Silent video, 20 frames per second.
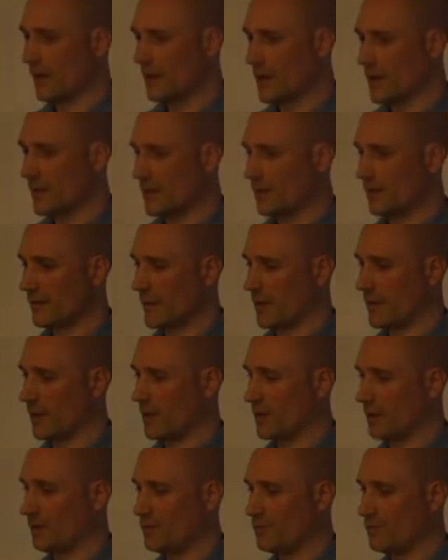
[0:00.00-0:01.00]
because of
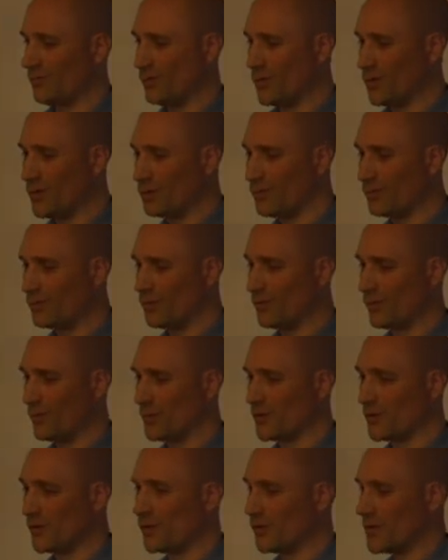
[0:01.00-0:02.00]
a new
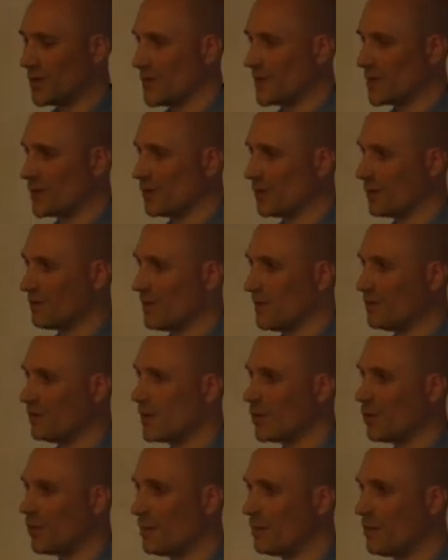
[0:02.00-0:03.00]
proposal which is called
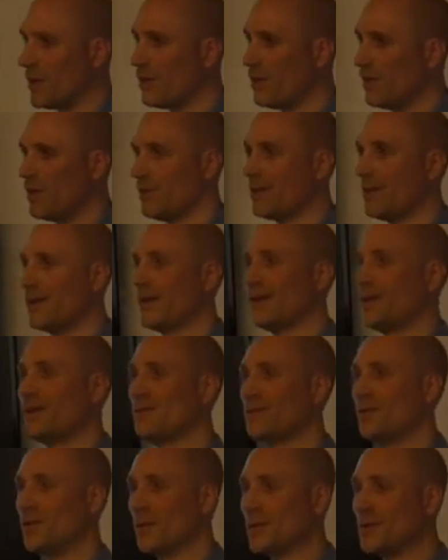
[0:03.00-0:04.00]
Mimblewimble,
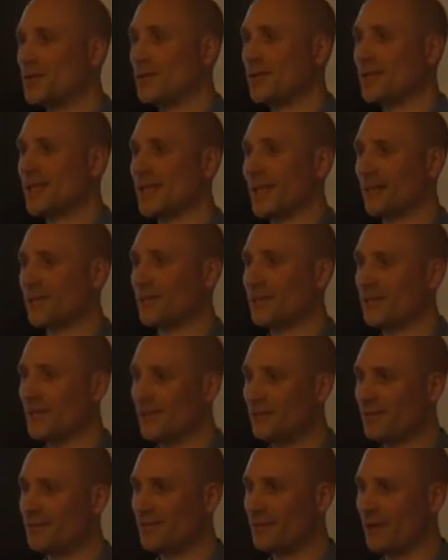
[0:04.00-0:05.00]
for which you cannot
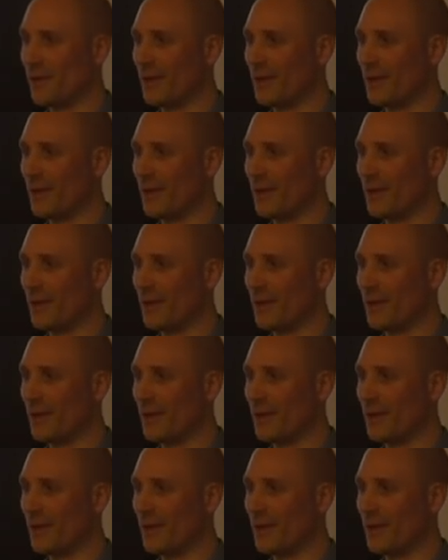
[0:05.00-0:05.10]
have